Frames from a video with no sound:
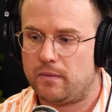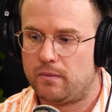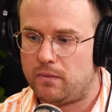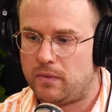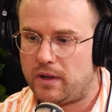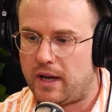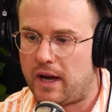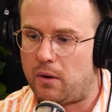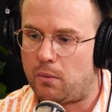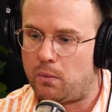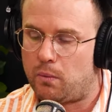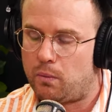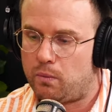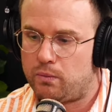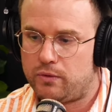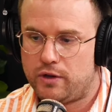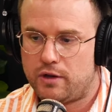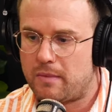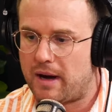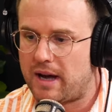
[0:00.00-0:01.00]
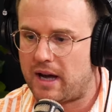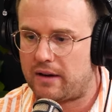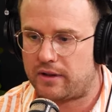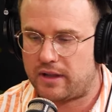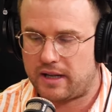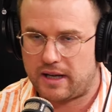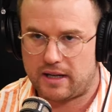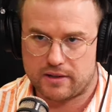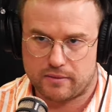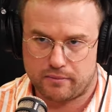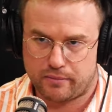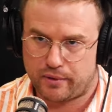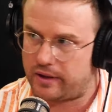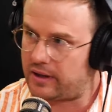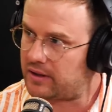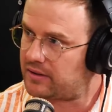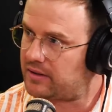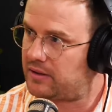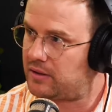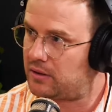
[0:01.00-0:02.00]
yeah, you may have a thousand
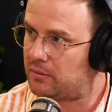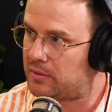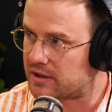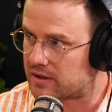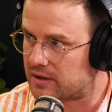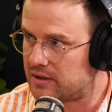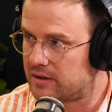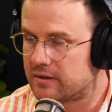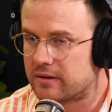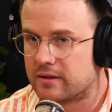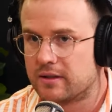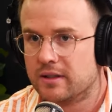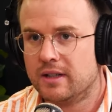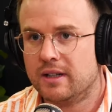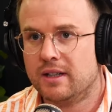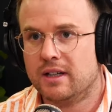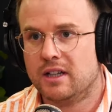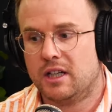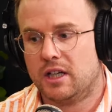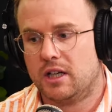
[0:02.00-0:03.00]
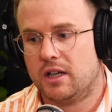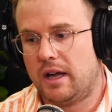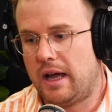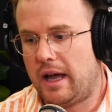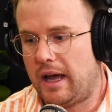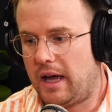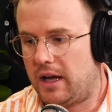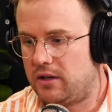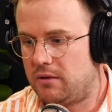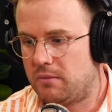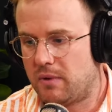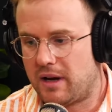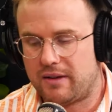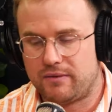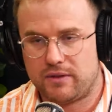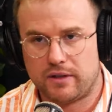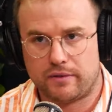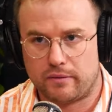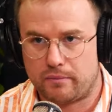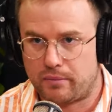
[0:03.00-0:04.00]
products in your business, and you might have
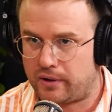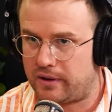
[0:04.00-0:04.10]
different